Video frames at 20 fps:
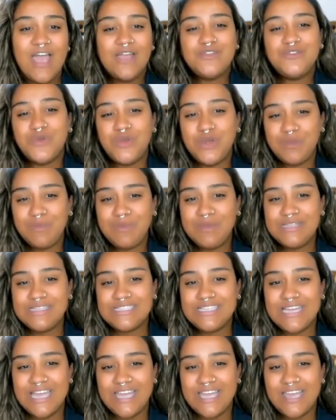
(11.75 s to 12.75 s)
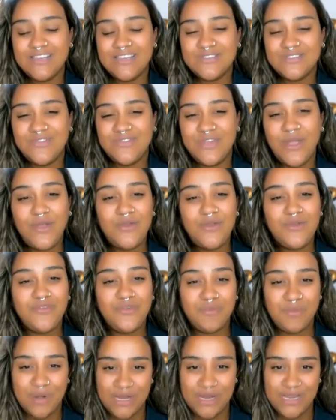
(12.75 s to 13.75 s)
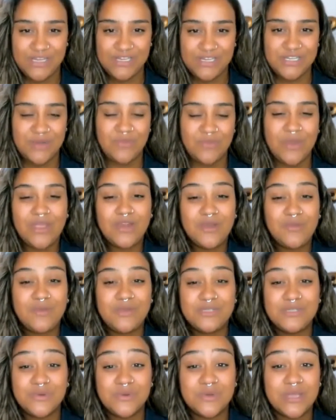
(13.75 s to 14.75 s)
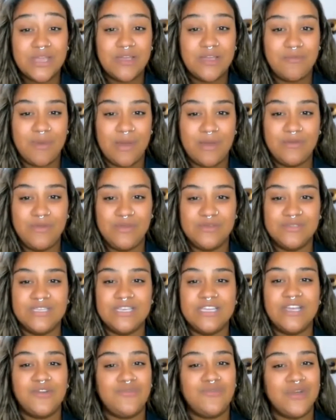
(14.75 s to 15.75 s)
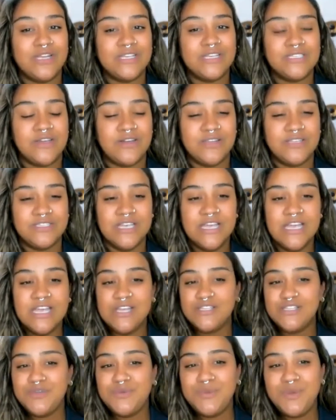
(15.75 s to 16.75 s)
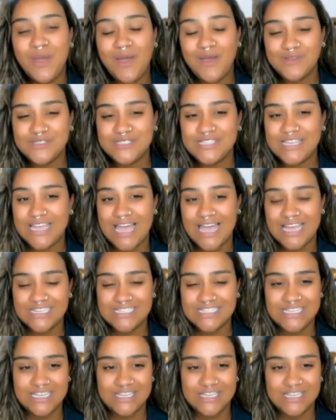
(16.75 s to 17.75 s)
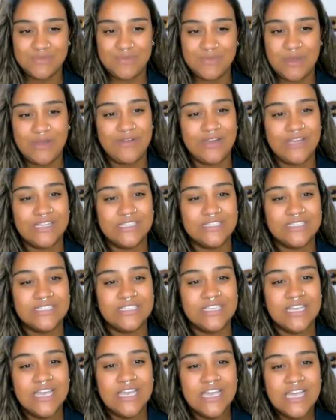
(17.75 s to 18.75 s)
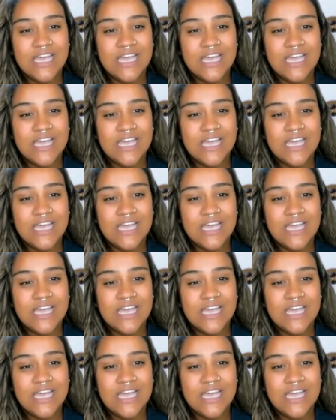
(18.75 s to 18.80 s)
and joining me today is Fiona from Clinch, and we're going to be talking about using career sites to enhance the candidate experience.